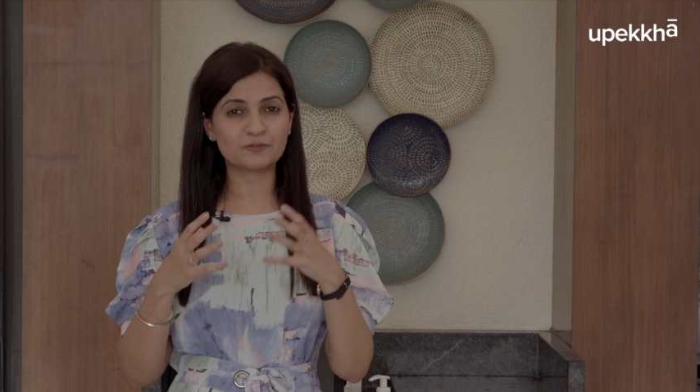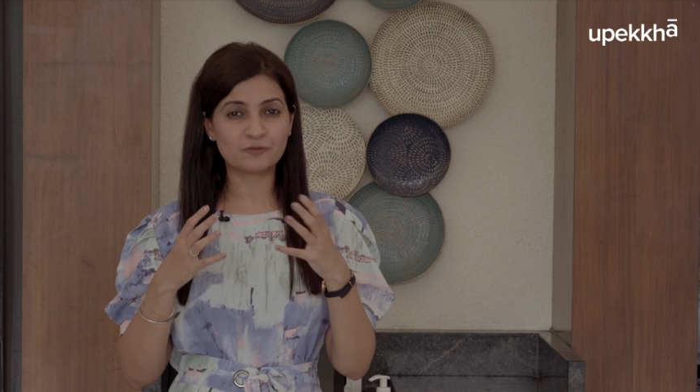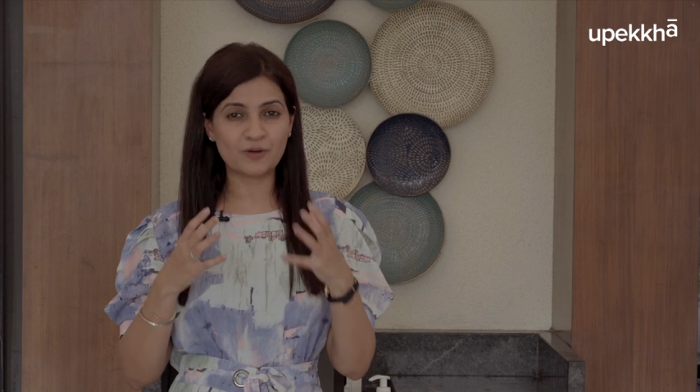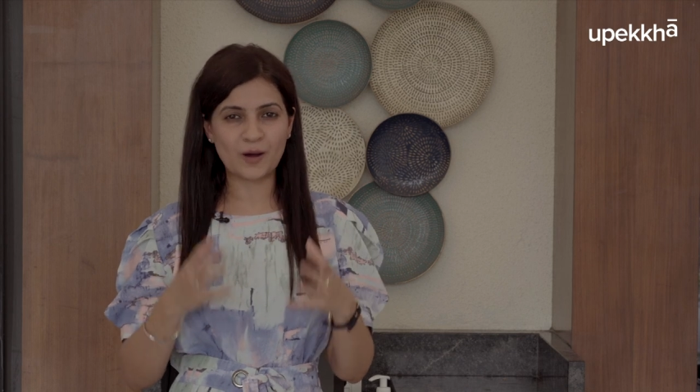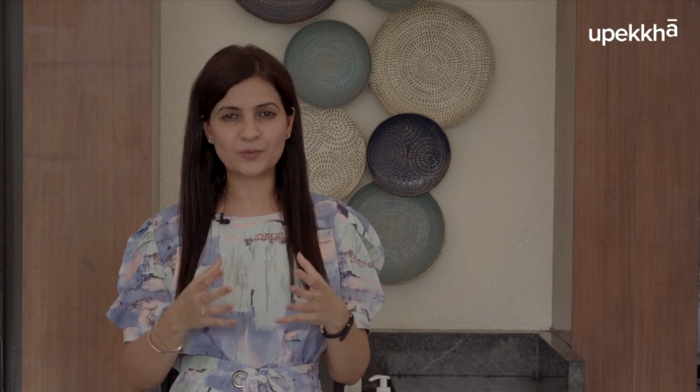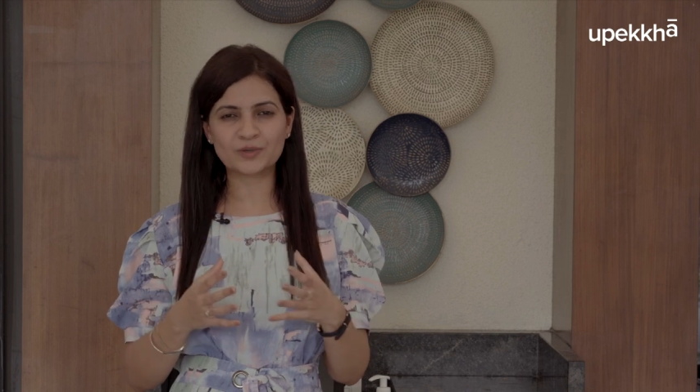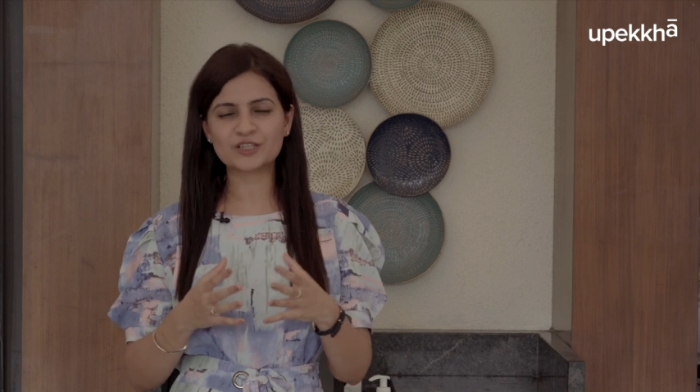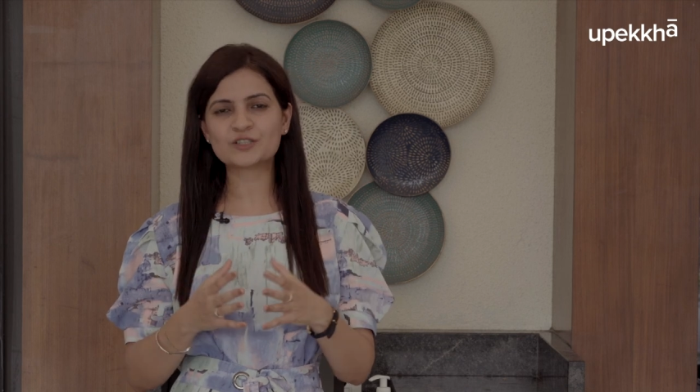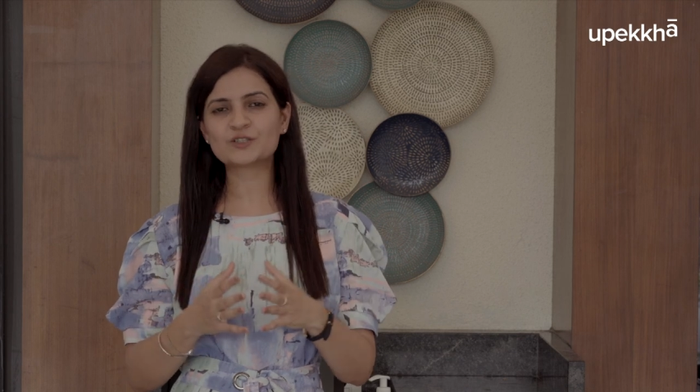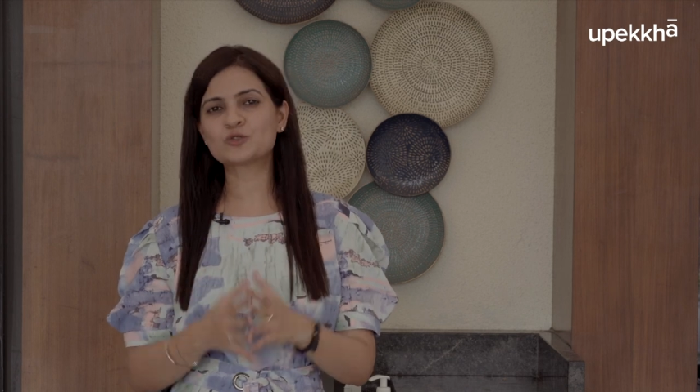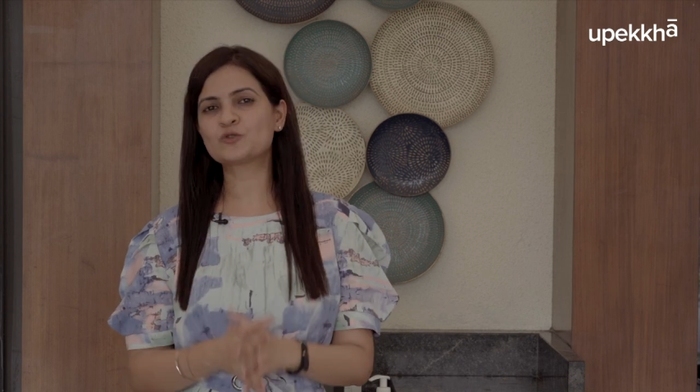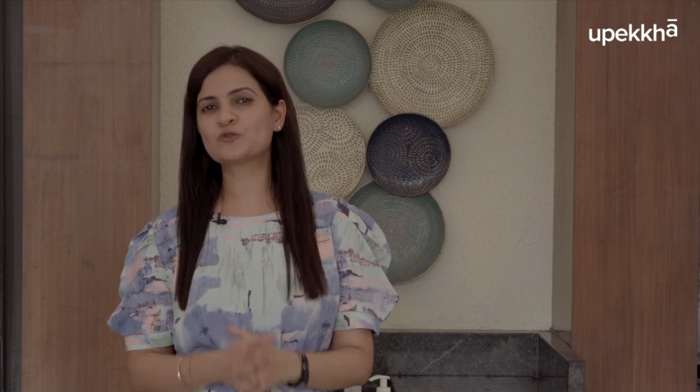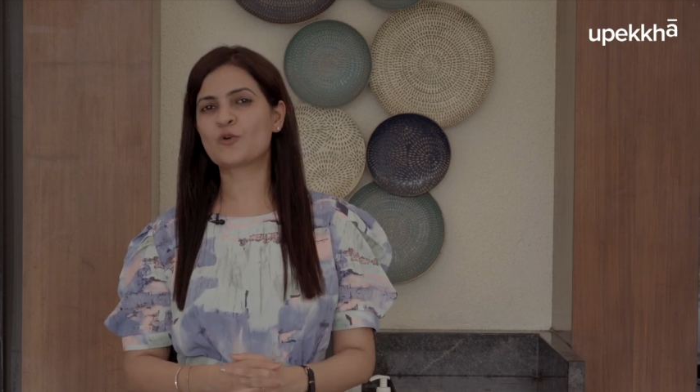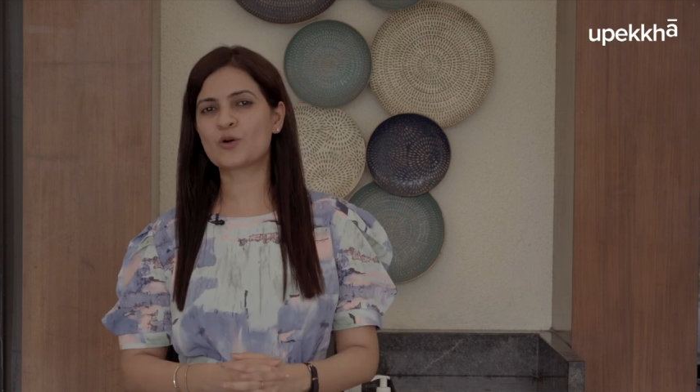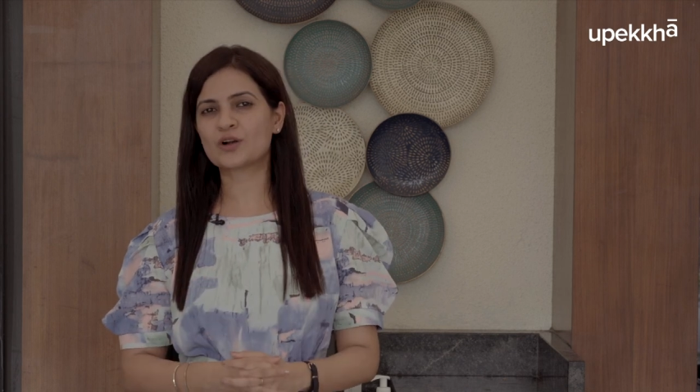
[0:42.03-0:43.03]
founders
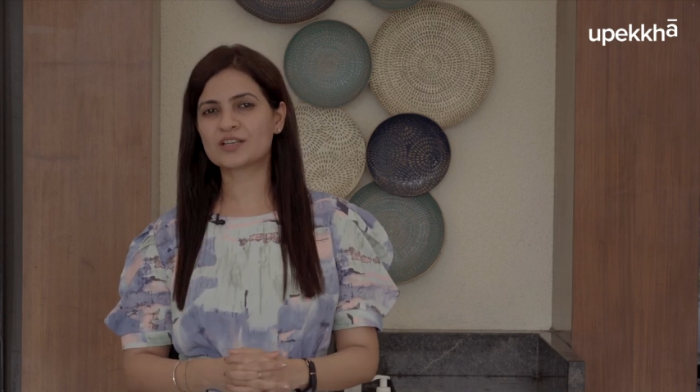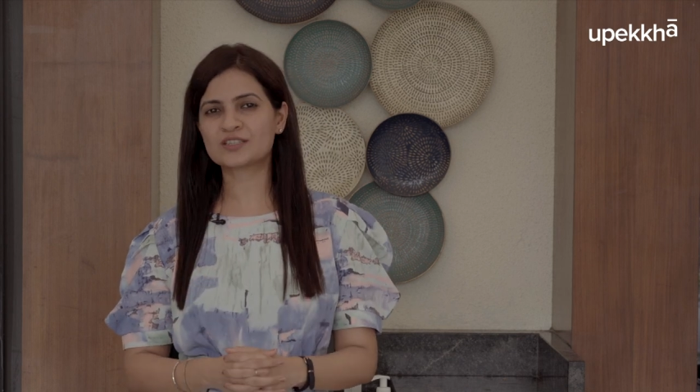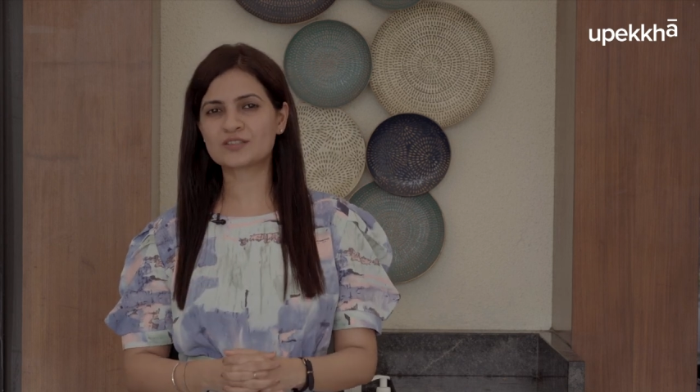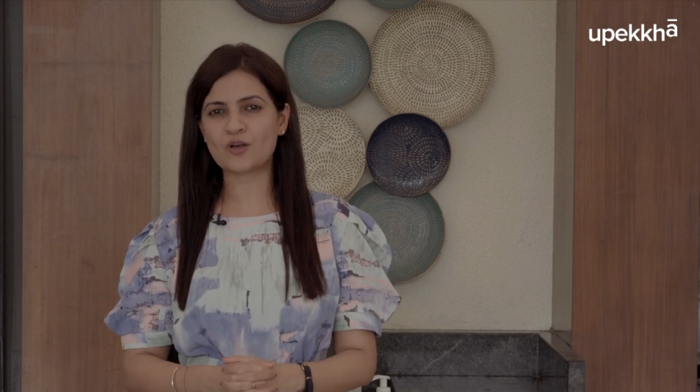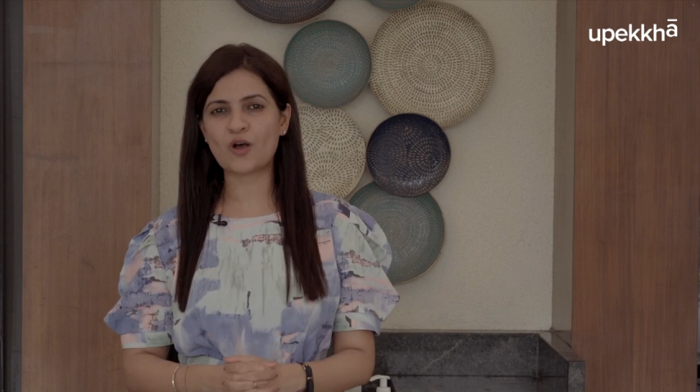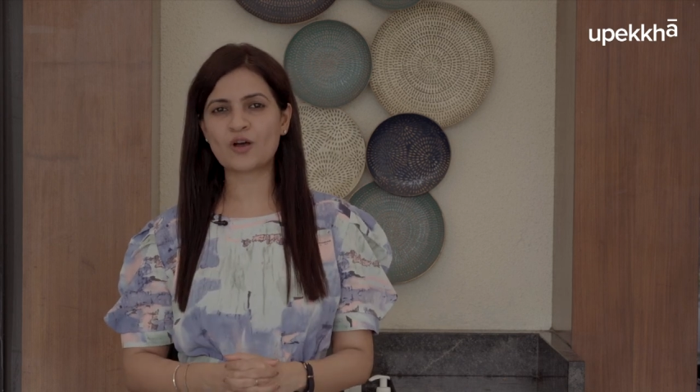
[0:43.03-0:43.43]
to focus